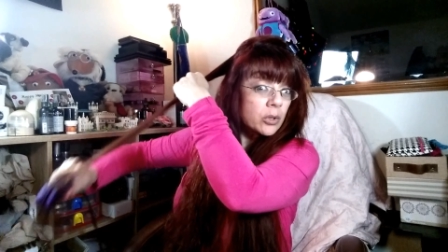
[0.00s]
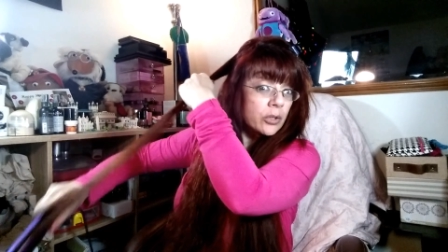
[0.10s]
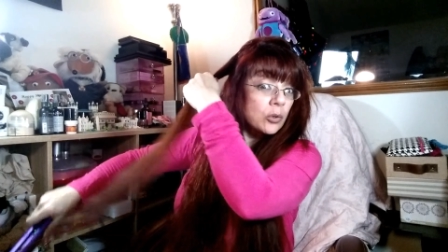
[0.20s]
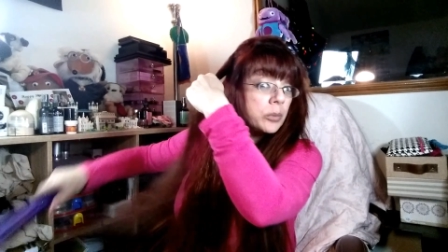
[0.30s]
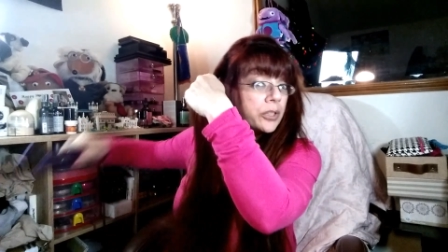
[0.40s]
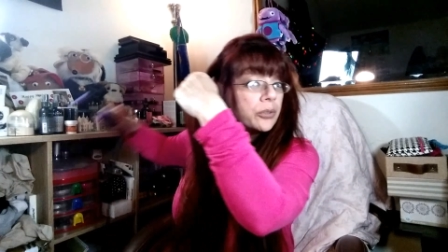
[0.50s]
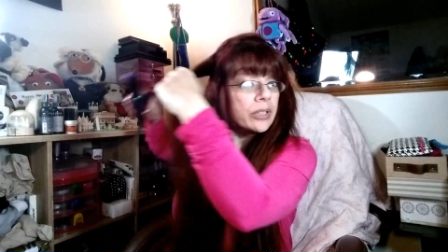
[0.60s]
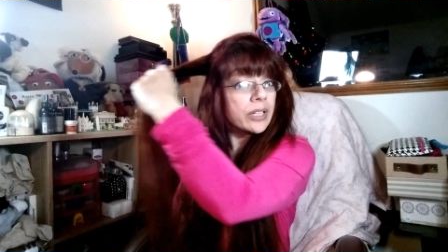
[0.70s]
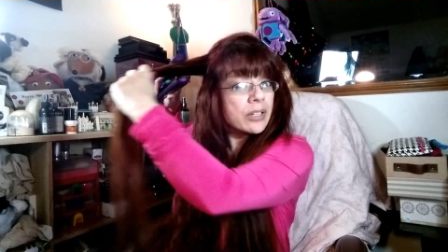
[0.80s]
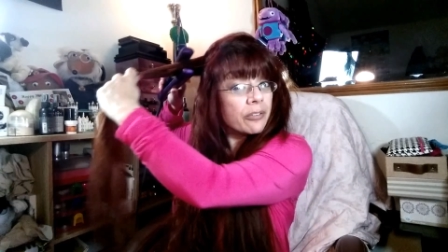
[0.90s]
what I normally do
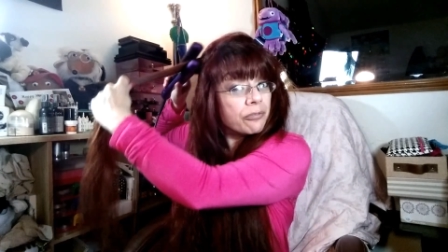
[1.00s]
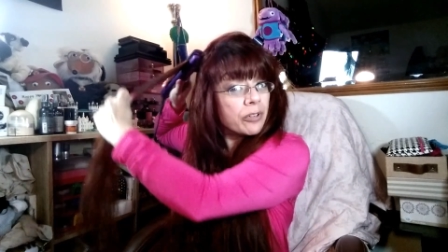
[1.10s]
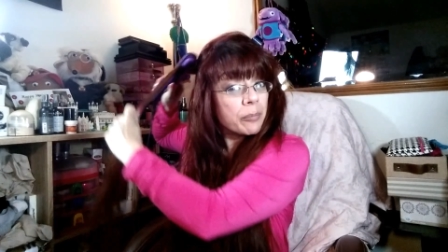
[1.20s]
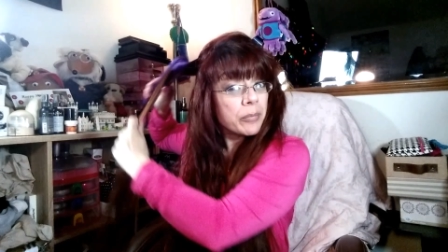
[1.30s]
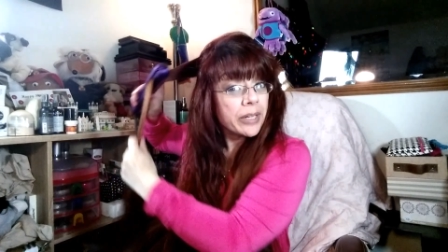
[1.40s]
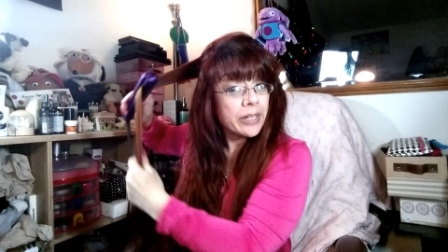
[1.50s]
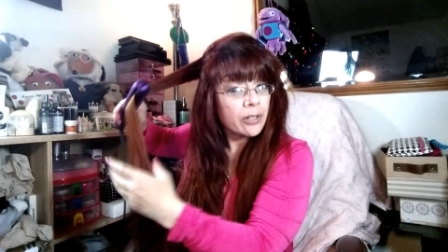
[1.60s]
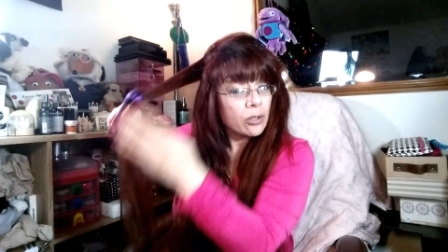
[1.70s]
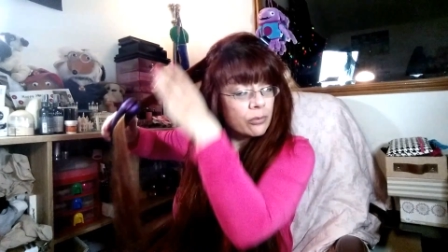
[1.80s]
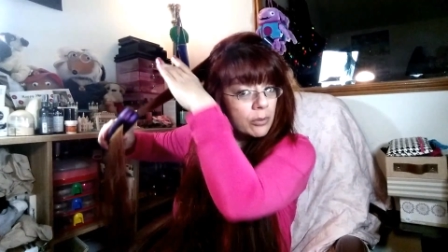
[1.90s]
at the end. I flip my head
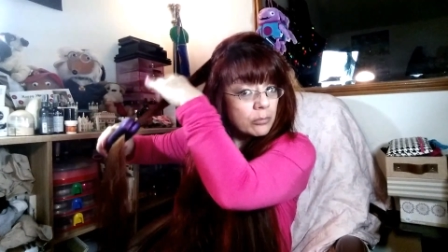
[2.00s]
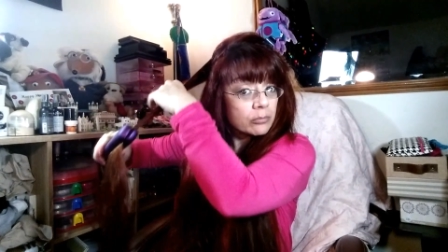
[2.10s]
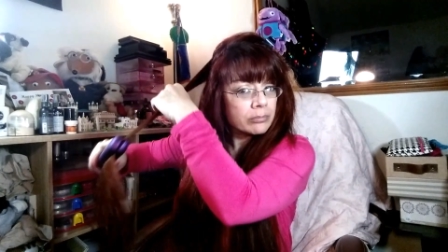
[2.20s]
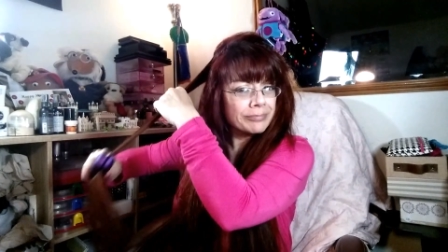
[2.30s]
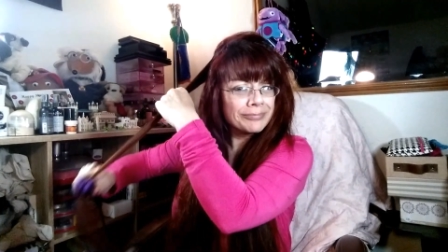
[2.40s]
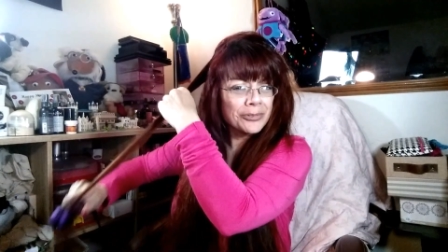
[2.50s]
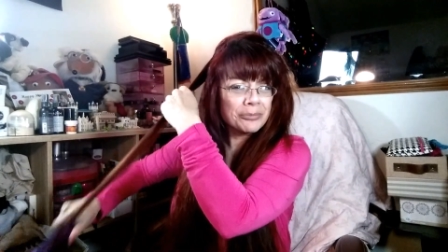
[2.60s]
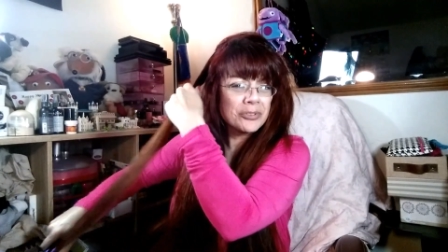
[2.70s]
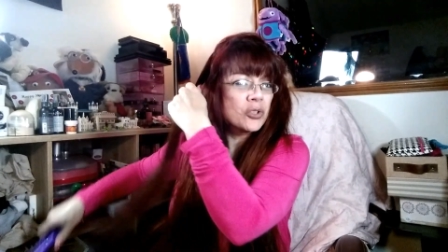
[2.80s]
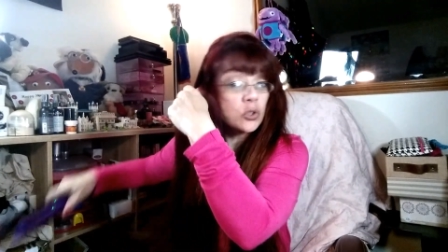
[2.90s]
over,
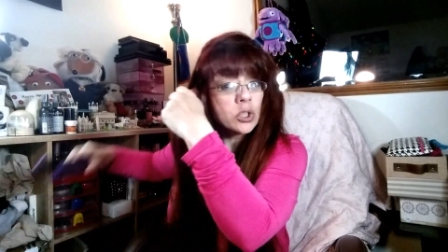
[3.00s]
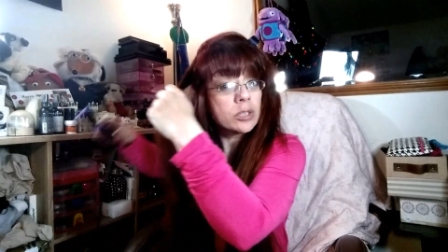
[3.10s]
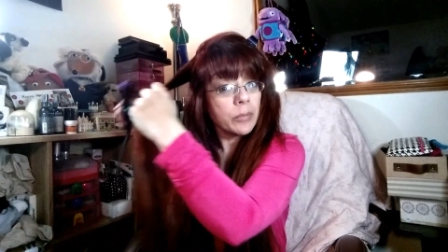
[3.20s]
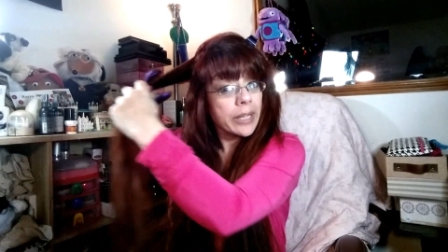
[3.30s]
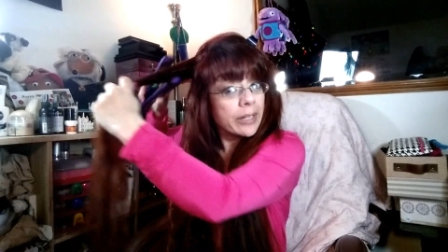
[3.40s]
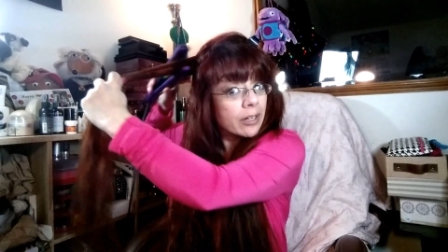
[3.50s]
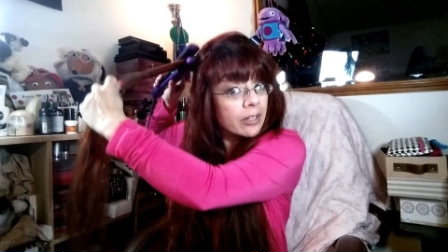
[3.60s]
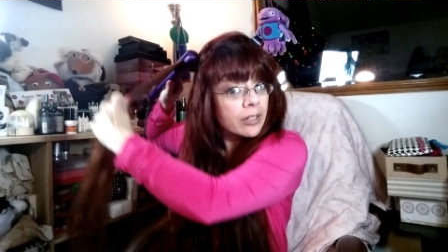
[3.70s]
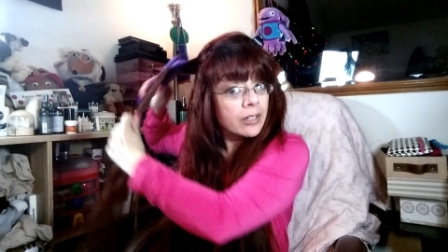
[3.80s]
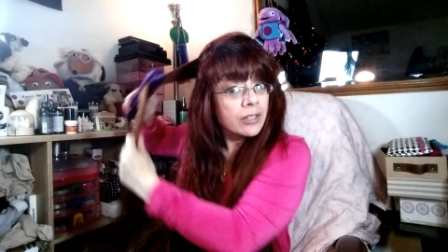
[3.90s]
not just my head, I
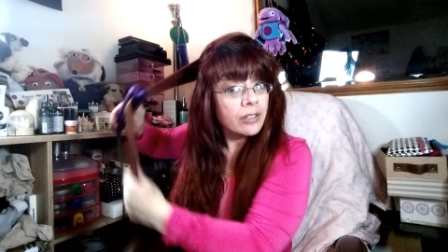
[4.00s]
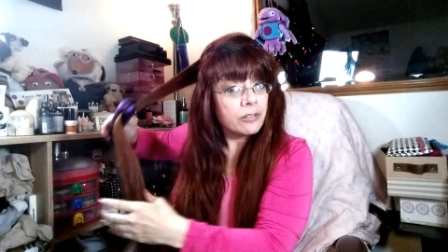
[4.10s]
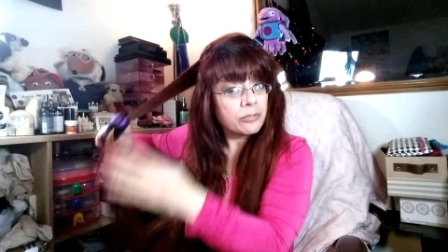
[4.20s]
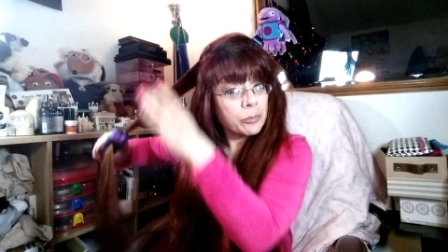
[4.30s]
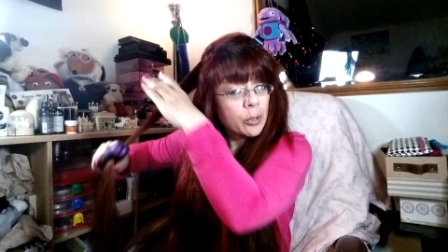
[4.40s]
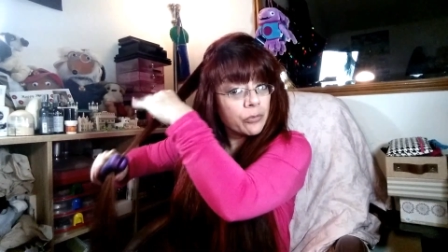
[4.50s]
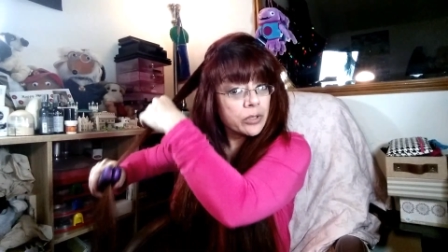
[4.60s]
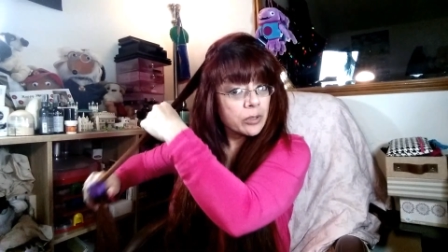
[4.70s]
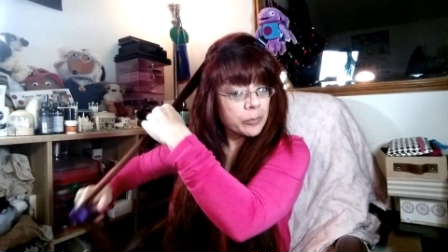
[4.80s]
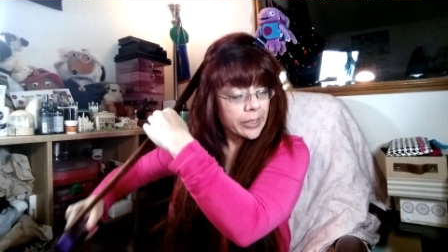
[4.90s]
flip over
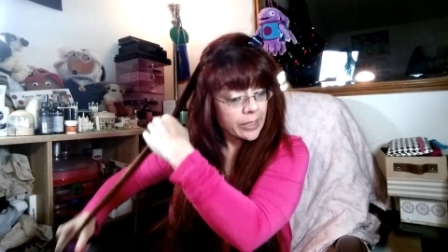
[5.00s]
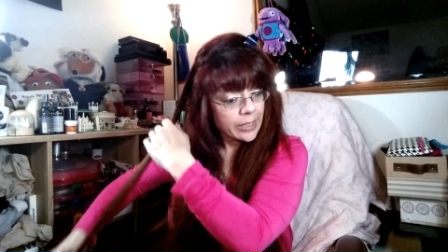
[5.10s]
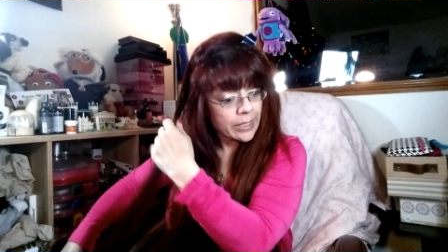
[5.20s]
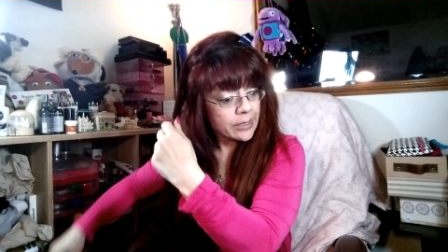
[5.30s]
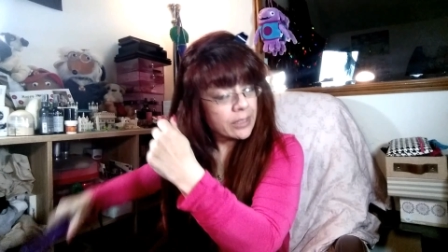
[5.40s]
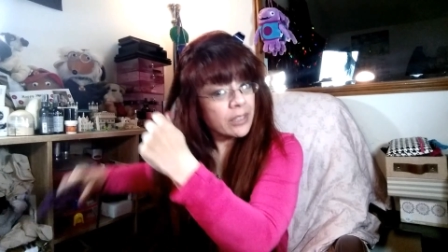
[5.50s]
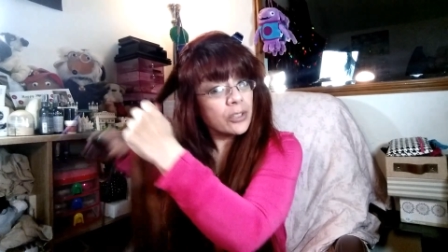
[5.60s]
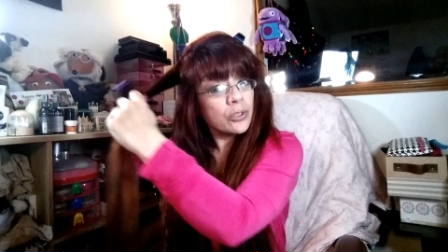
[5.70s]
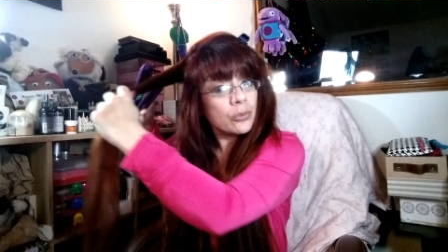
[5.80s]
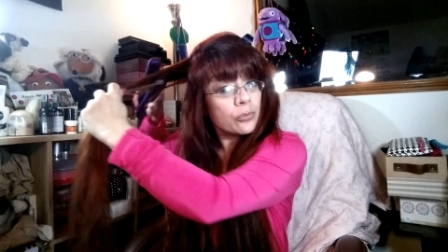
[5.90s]
a little bit, and then I
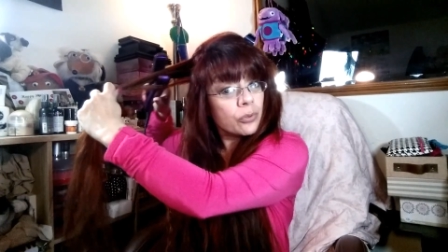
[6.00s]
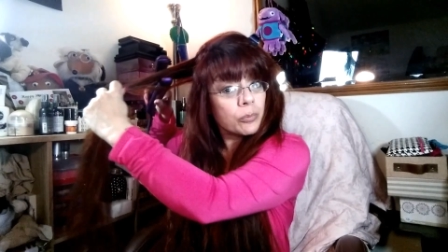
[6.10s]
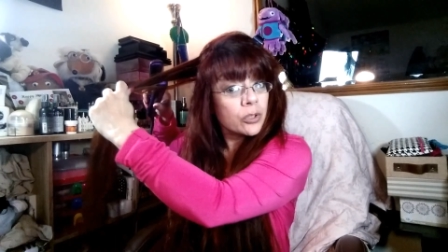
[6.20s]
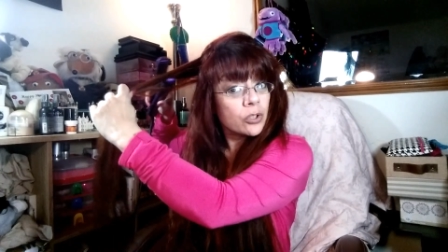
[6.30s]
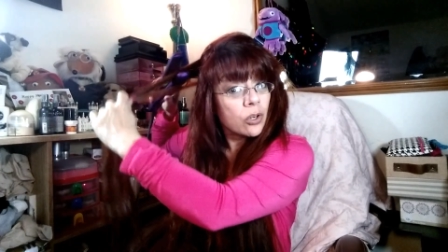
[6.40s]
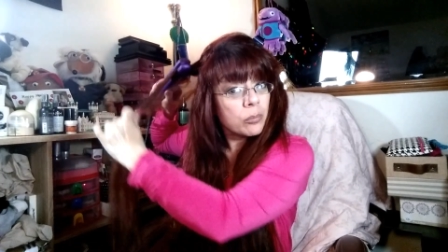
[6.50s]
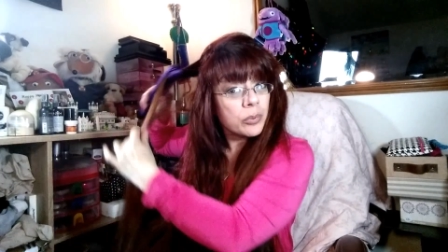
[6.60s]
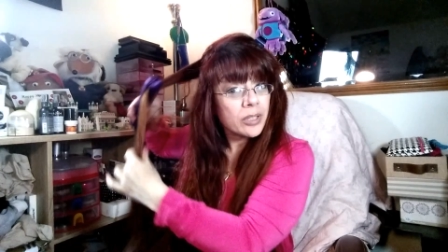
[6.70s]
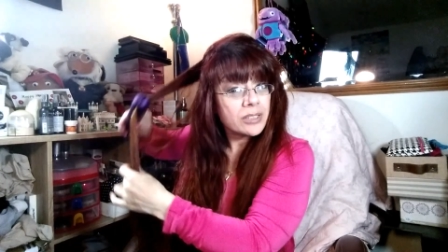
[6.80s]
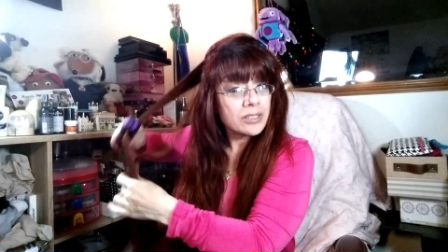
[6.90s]
do from the top.
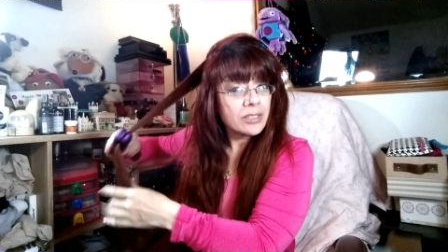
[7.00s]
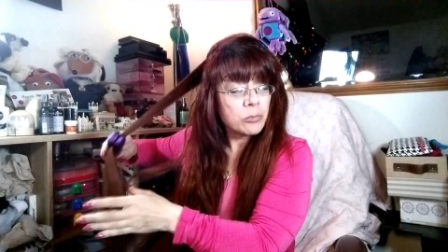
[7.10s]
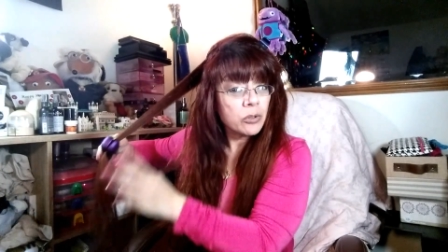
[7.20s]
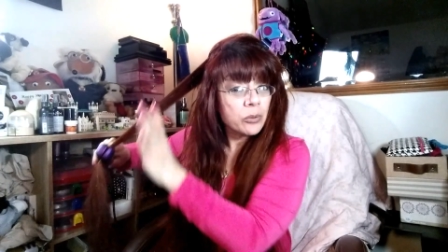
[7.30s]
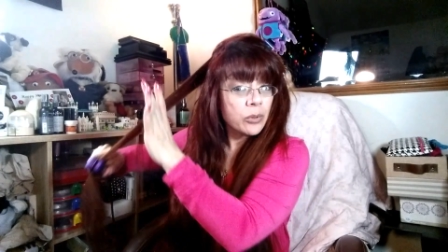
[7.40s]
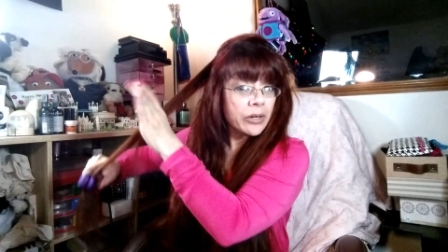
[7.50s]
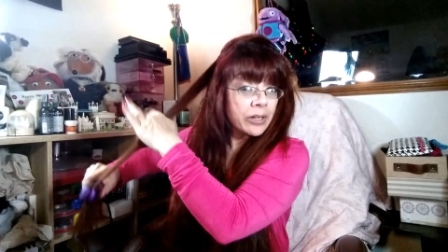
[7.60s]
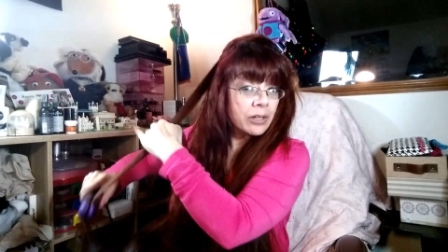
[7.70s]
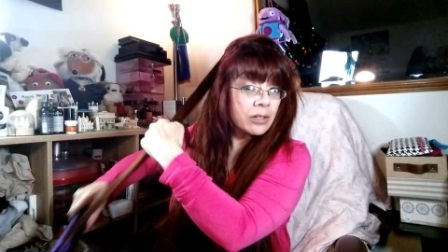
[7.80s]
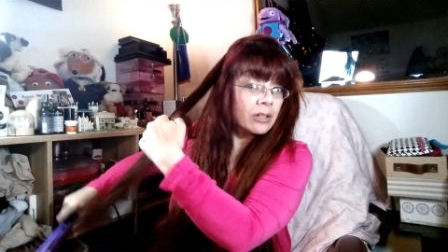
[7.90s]
But since I'm only wearing